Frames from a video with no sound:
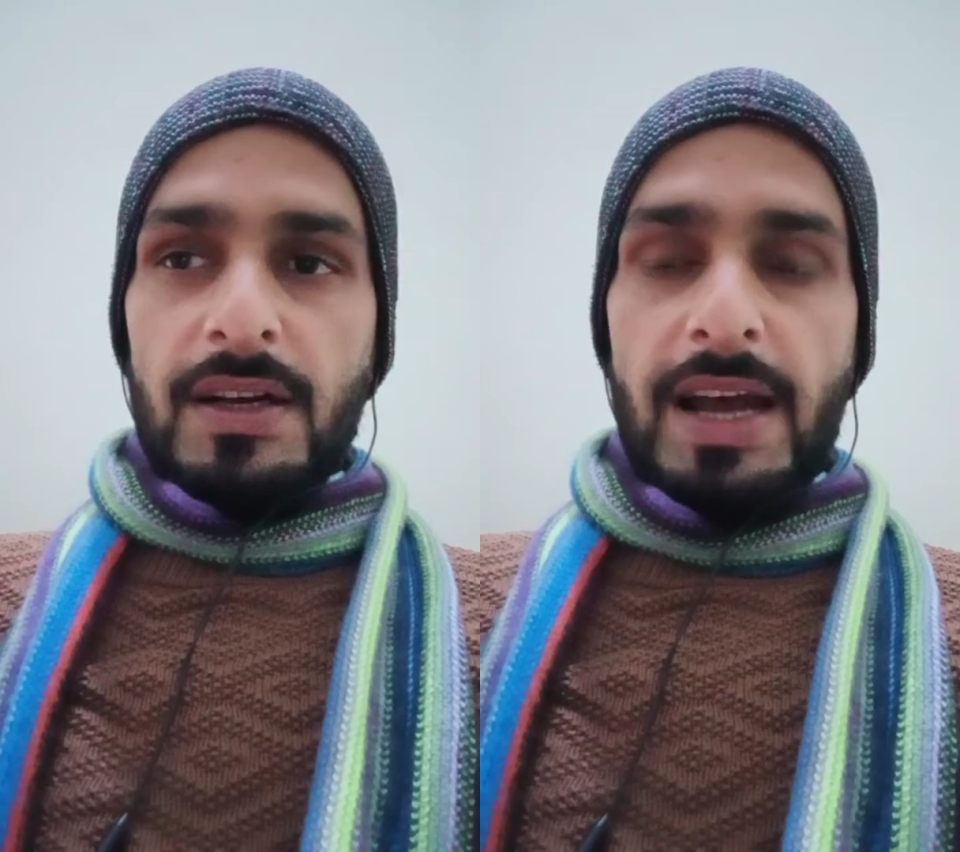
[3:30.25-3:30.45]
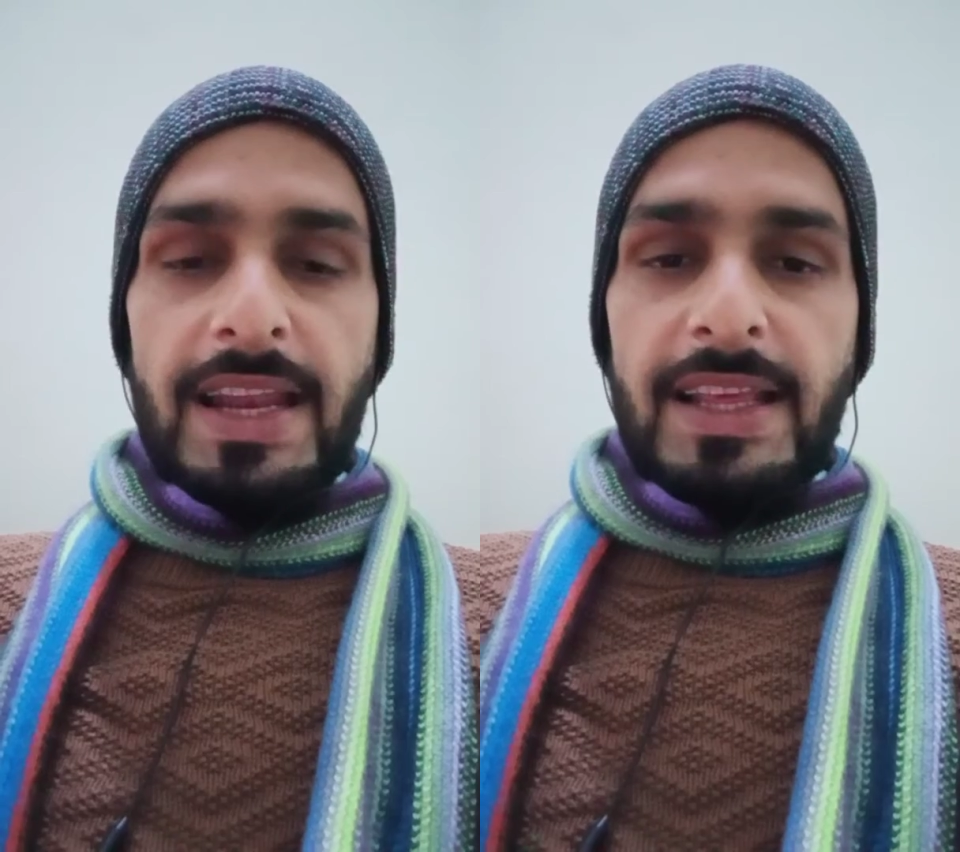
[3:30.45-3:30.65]

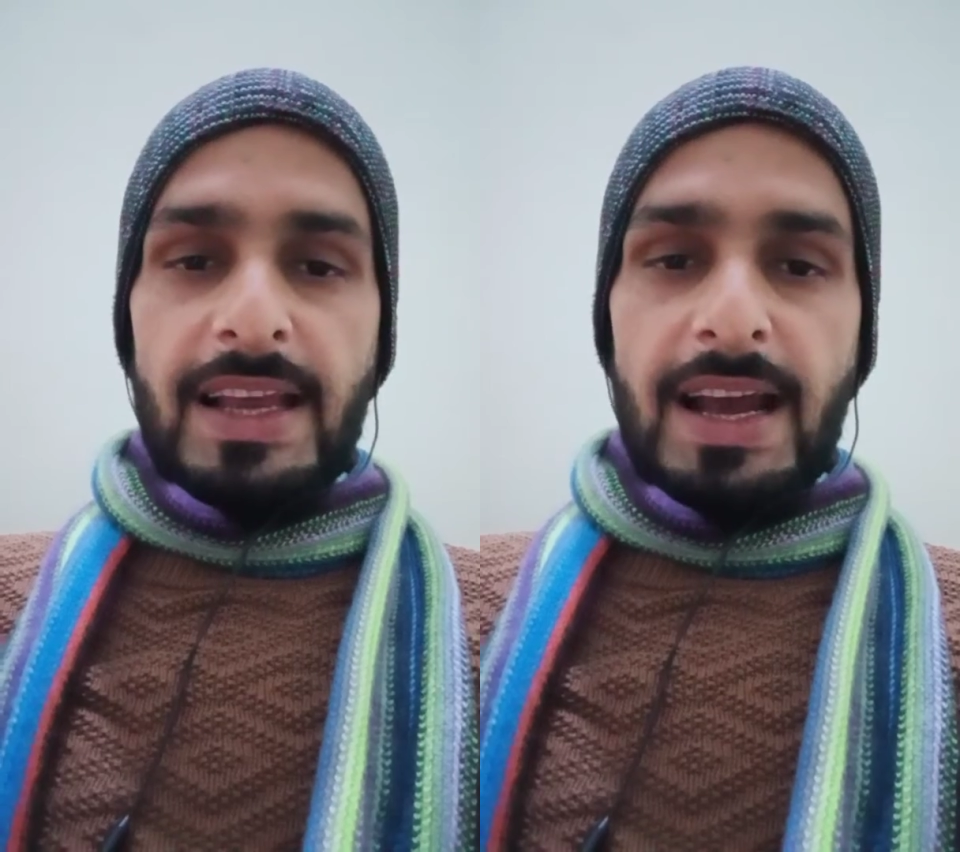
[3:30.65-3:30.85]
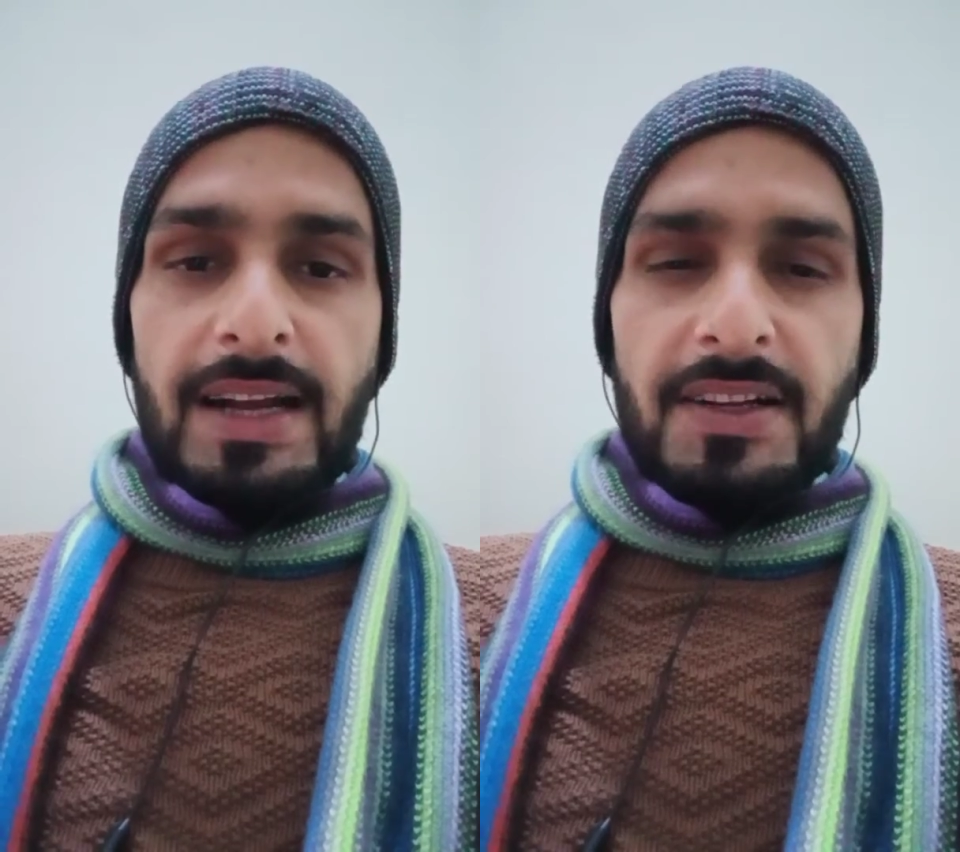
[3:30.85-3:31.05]

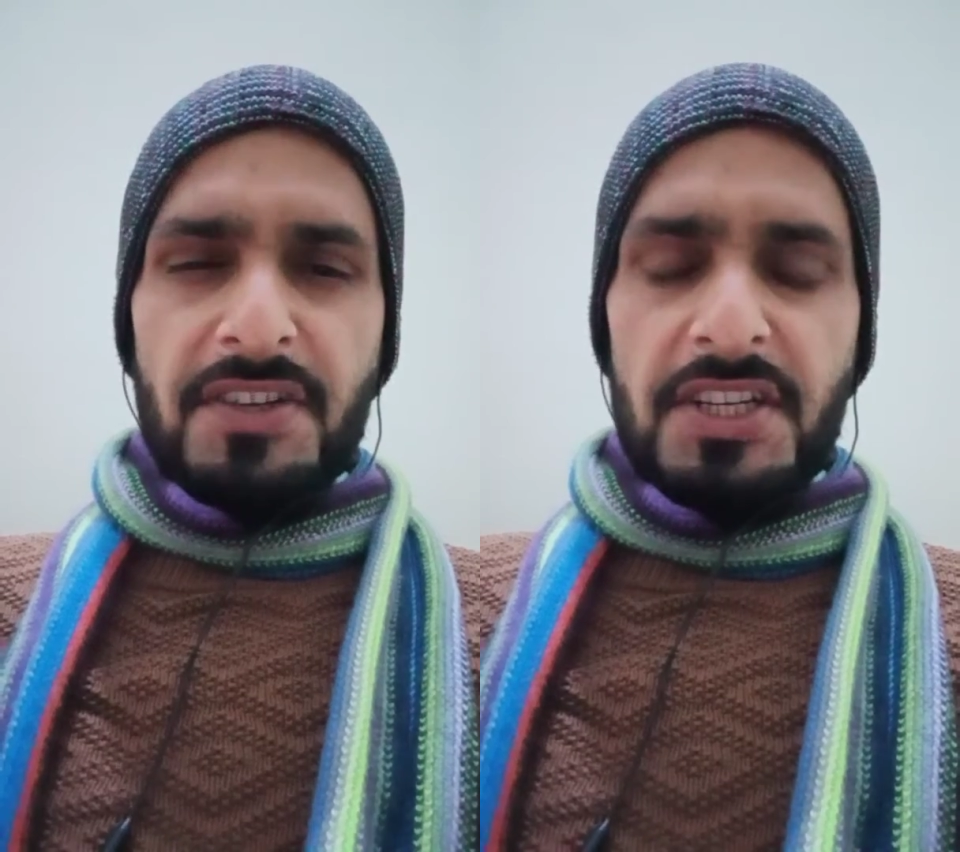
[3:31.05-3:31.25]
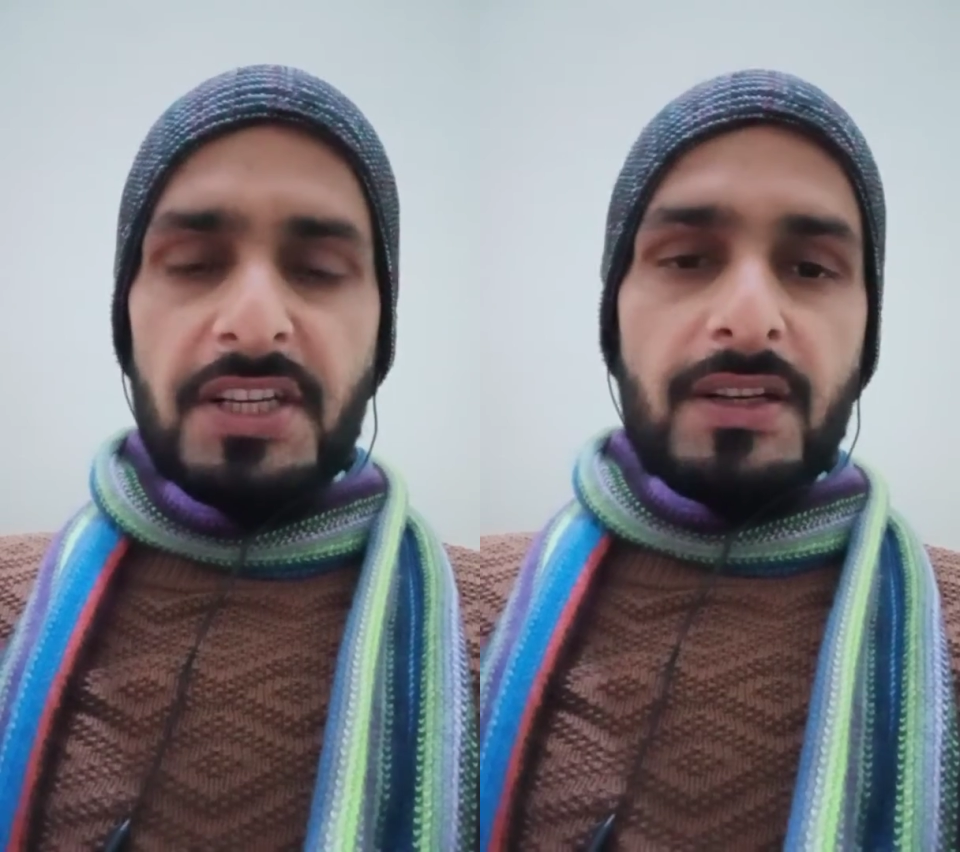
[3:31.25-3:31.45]
any
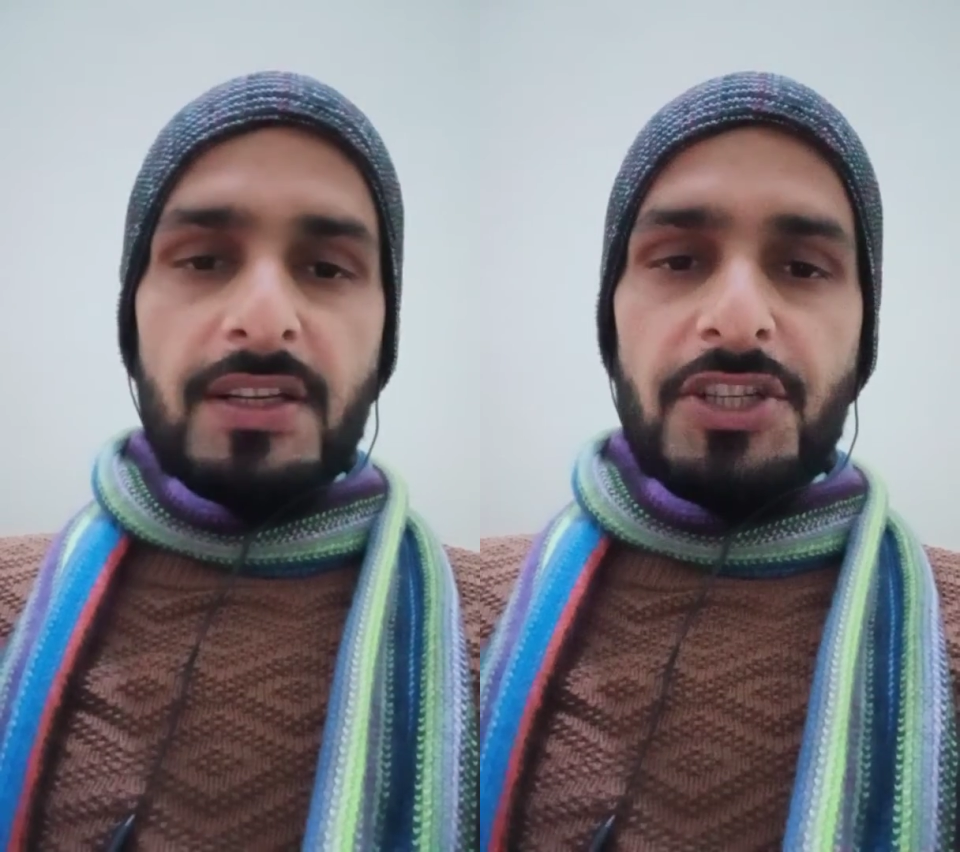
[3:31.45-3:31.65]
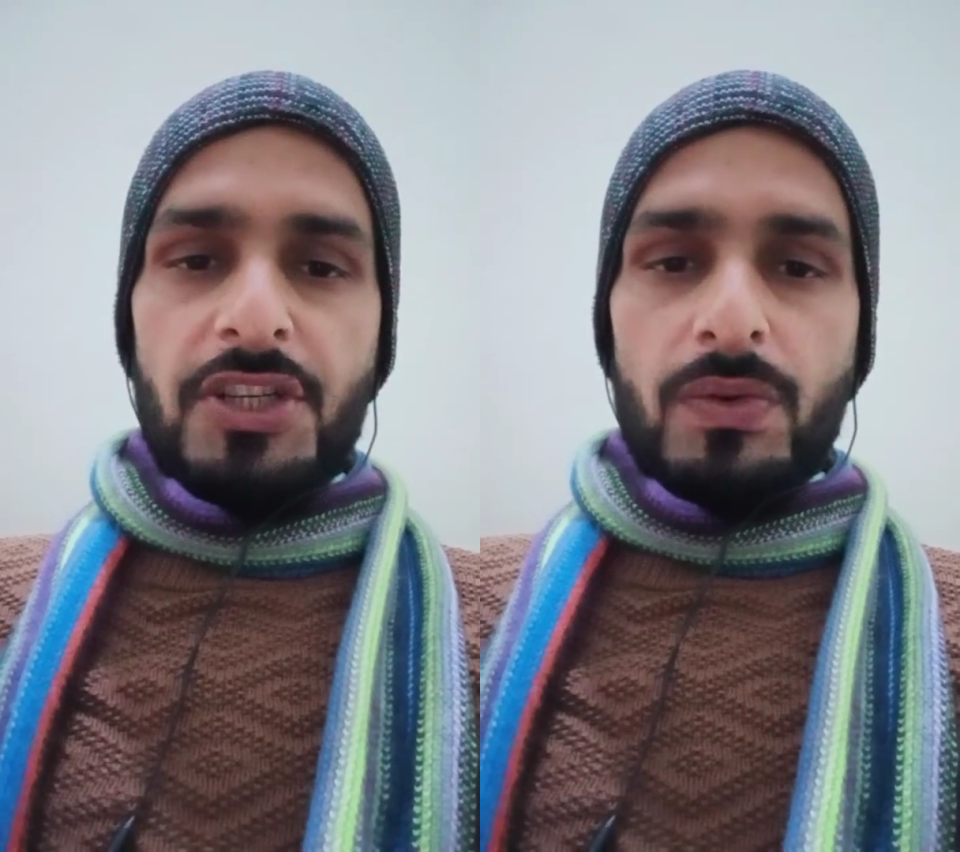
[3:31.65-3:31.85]
critical
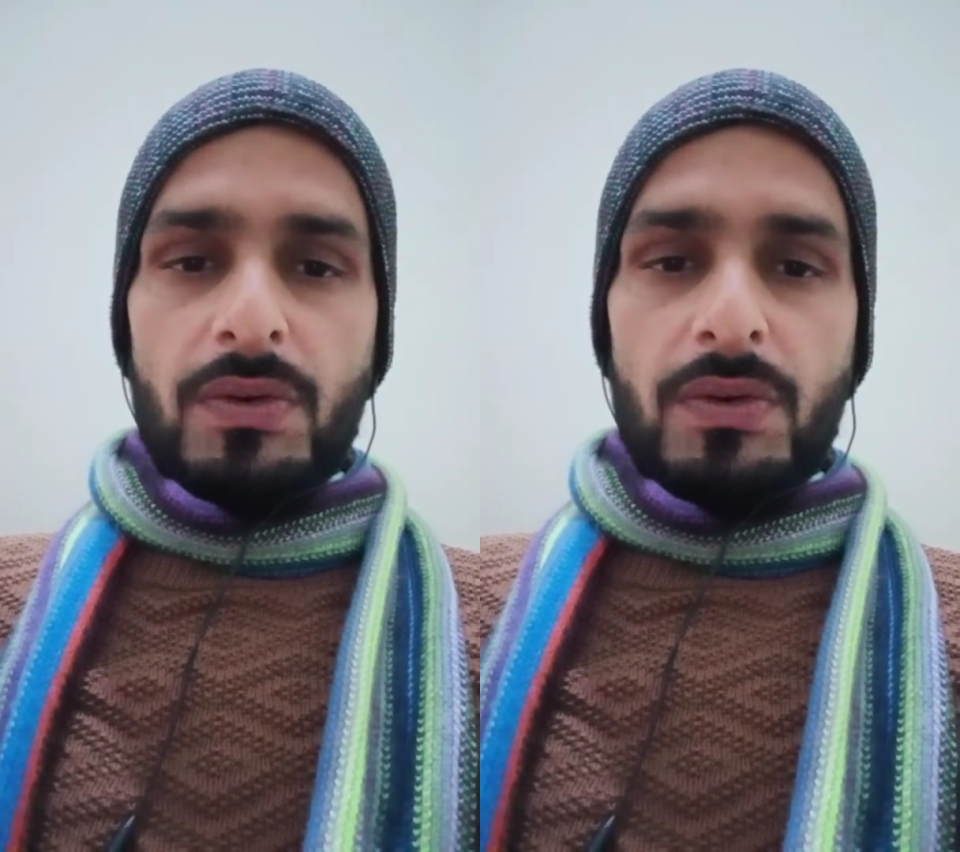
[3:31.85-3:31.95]
issue